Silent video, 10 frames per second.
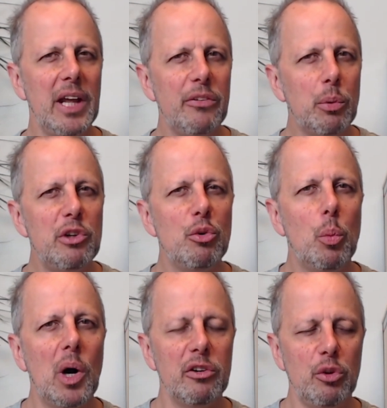That's what you
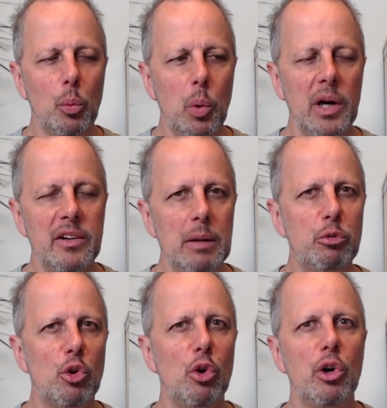want. You want them
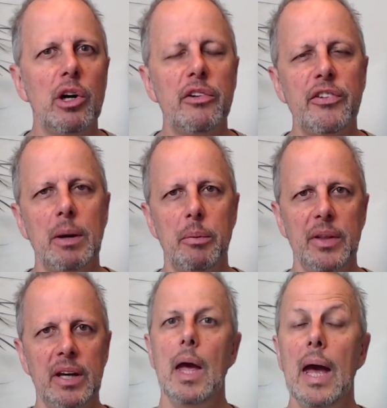to learn
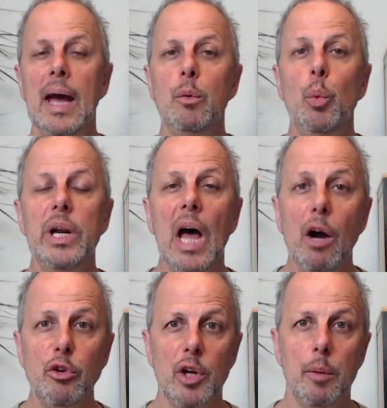something. And
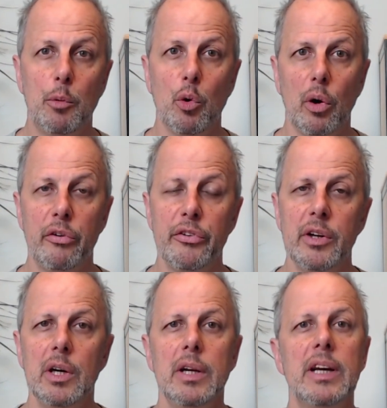without UpCourse,
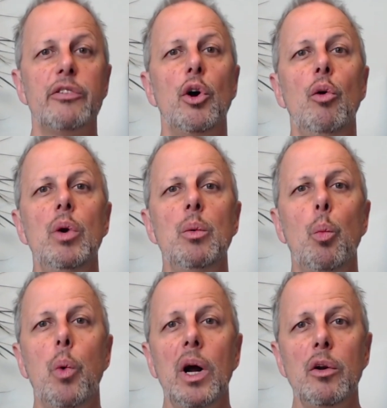there's only
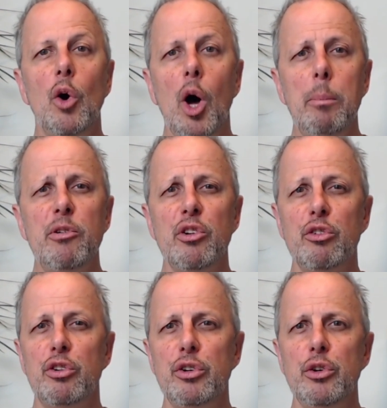one option
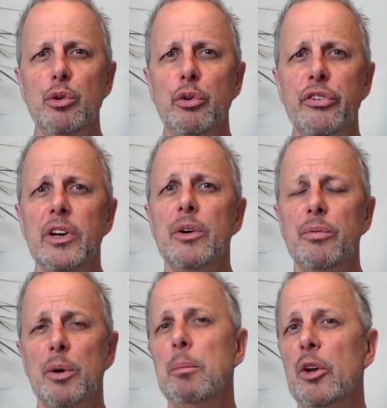to use
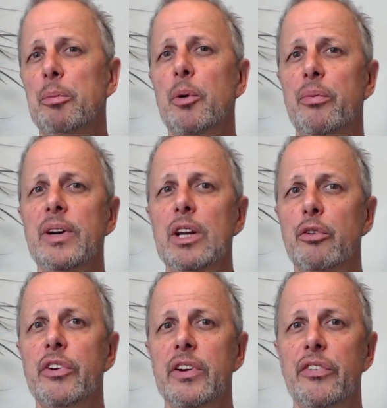for multiple
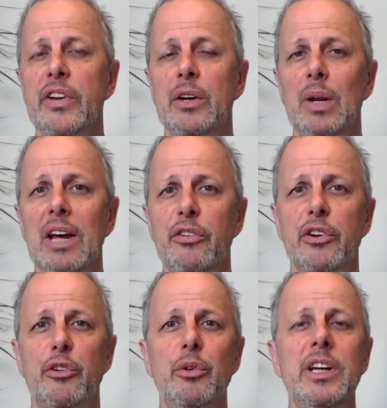videos in a single
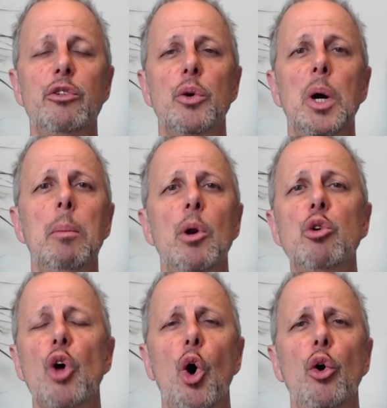lesson. You need to
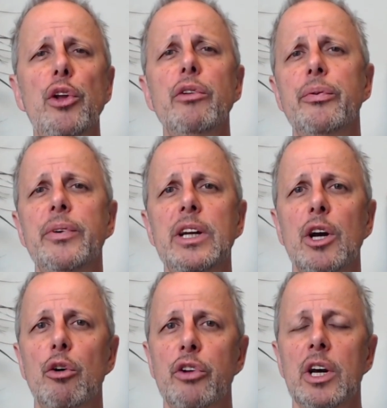upload all those
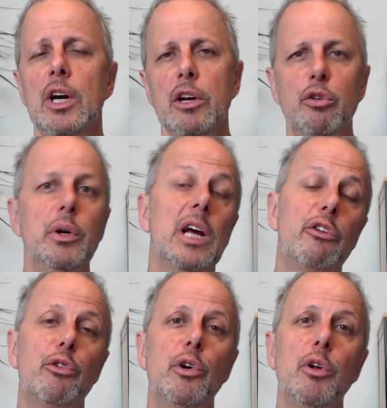videos to an
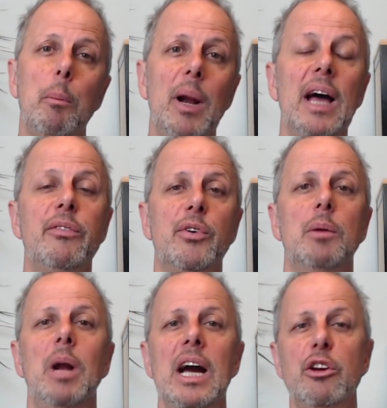external
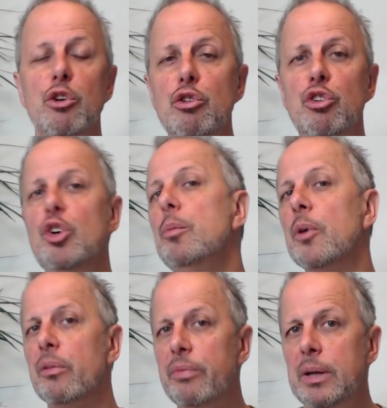platform like YouTube
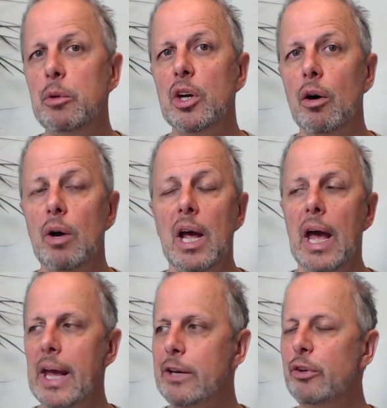or Vimeo,
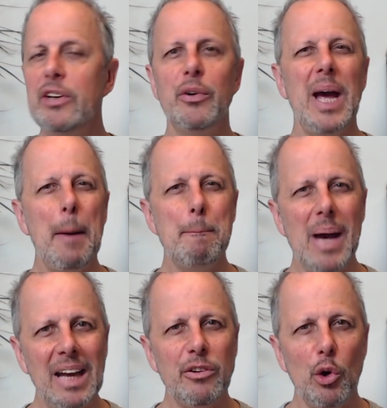and you need to
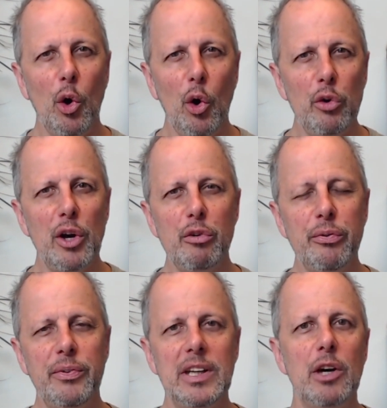embed all those
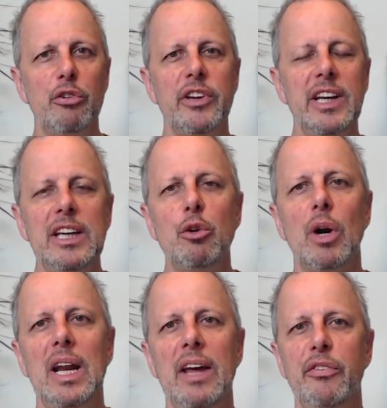videos in your
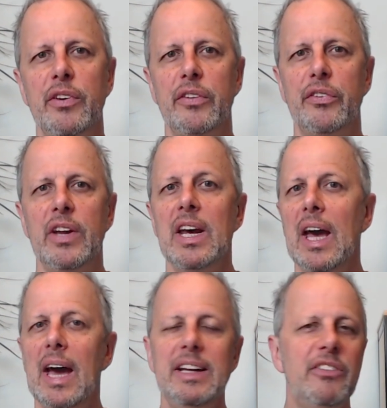lessons.
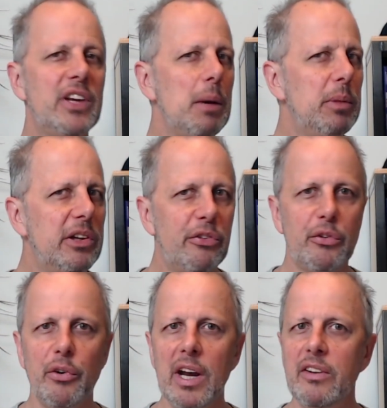And this can be
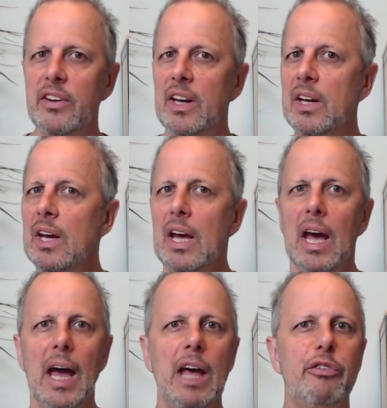distracting,
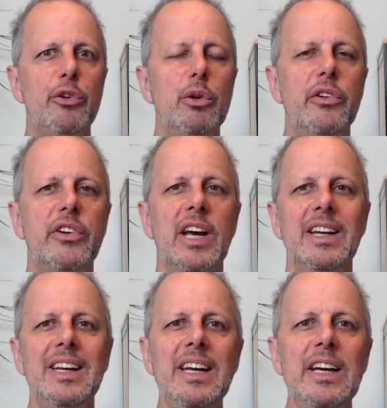as students
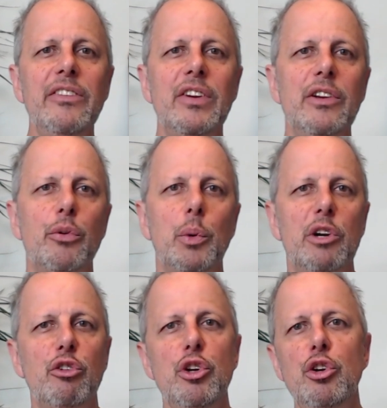can easily
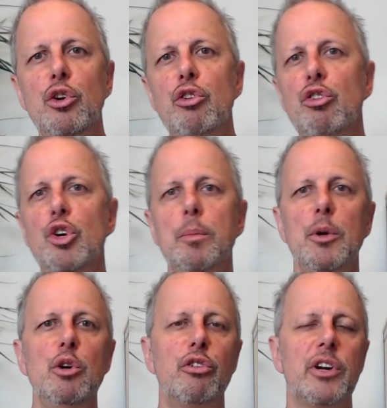switch to YouTube,
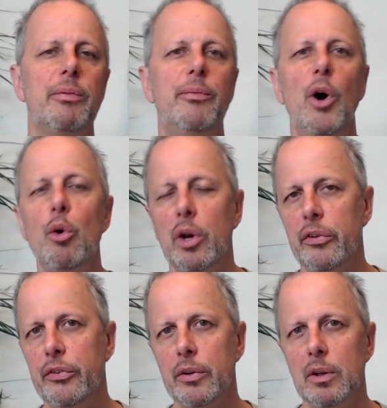lose their
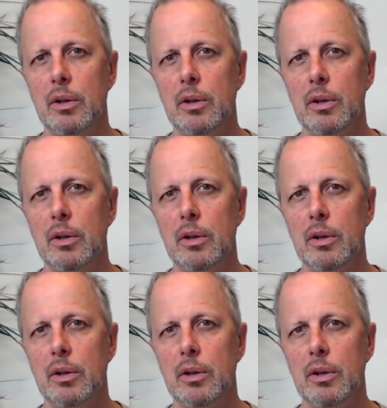focus.